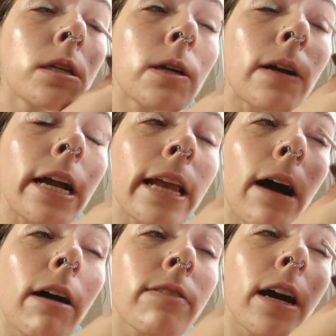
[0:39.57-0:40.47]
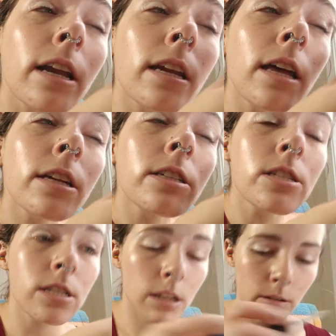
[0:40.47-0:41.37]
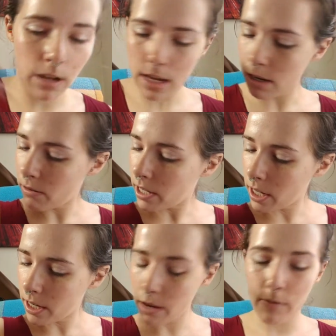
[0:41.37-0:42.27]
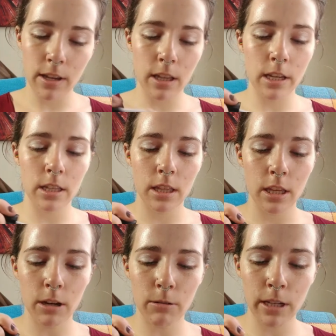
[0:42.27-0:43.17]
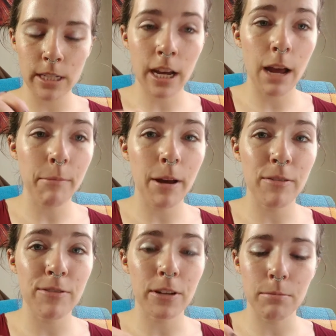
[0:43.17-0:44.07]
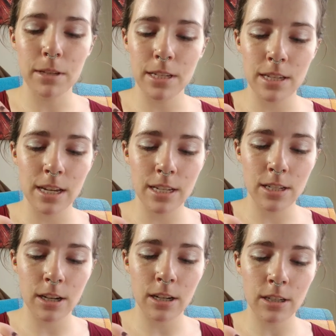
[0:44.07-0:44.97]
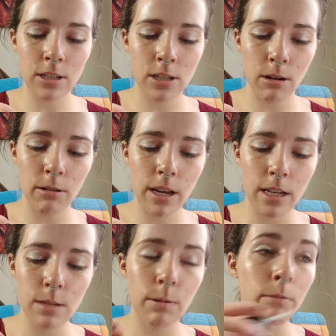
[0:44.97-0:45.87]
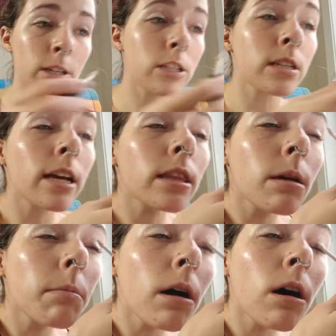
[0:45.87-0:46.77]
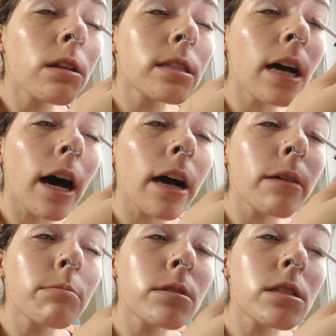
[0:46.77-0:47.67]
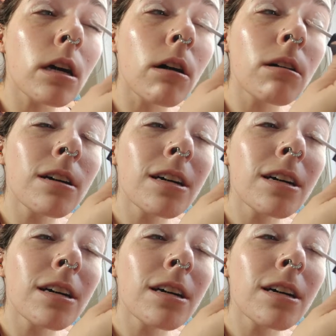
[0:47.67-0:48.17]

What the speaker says: So right now I've got another snow day going on. I feel like the only time I film these days are snow days, but we just get them all the time, so